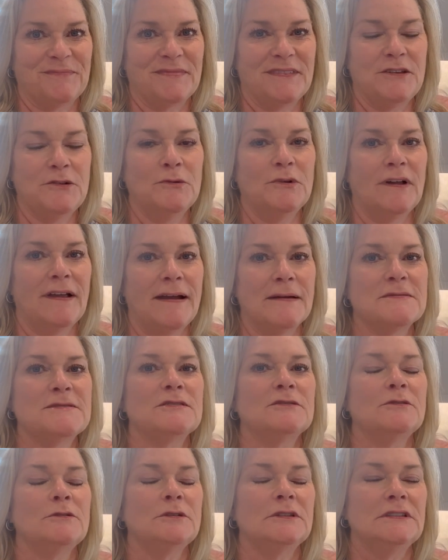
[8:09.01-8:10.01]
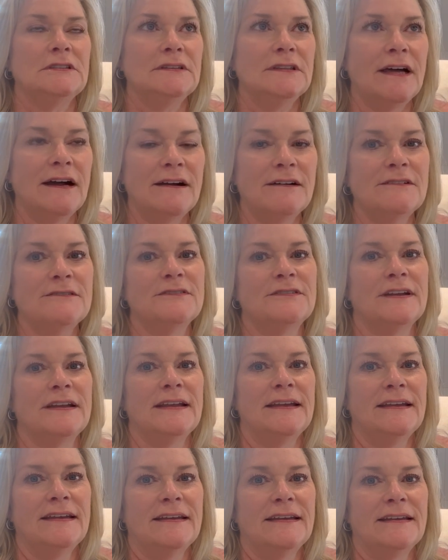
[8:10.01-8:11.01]
You will absolutely love
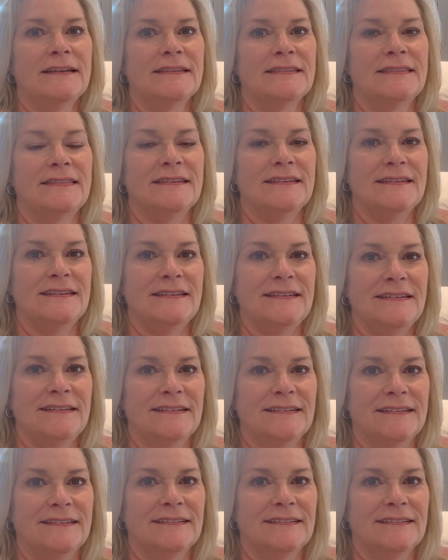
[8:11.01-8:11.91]
the